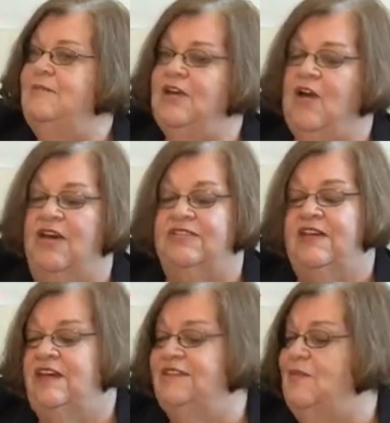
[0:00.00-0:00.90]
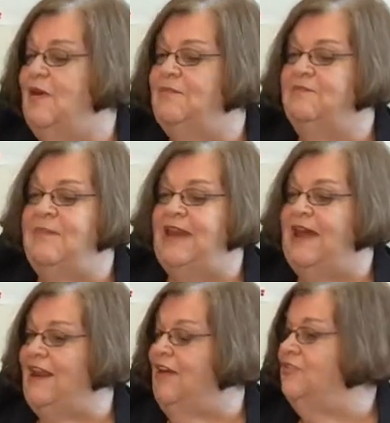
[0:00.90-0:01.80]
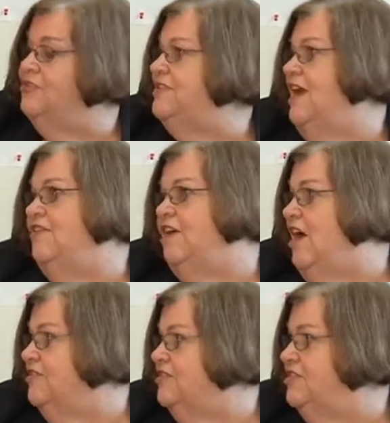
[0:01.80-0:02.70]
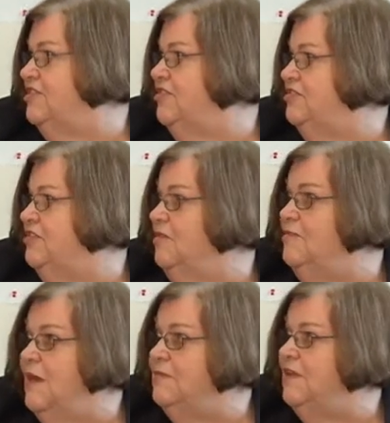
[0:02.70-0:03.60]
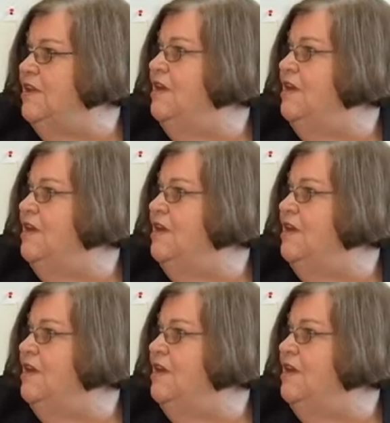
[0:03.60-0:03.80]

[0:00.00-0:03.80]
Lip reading: Because someone may not understand the constitutional amendment.